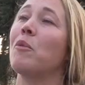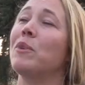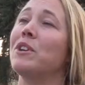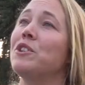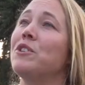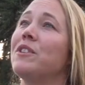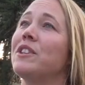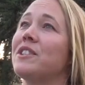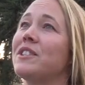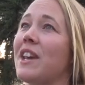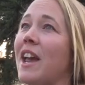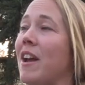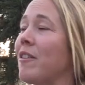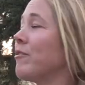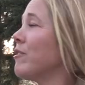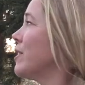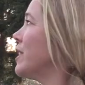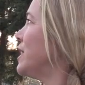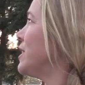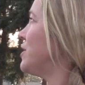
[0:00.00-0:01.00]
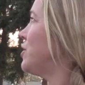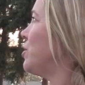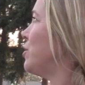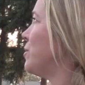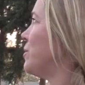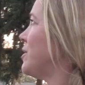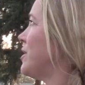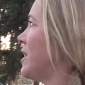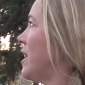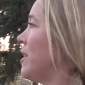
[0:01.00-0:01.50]
We do this every
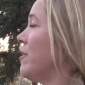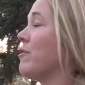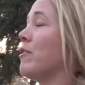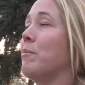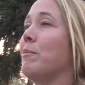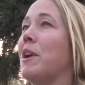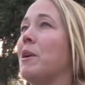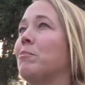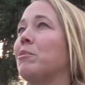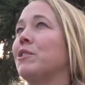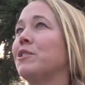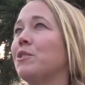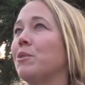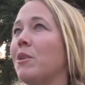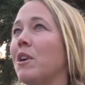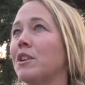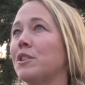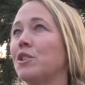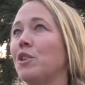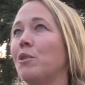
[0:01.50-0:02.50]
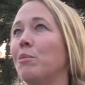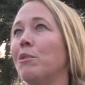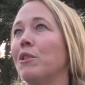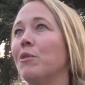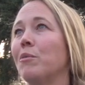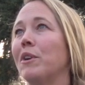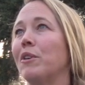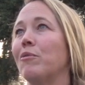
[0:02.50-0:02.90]
Tuesday from April to October.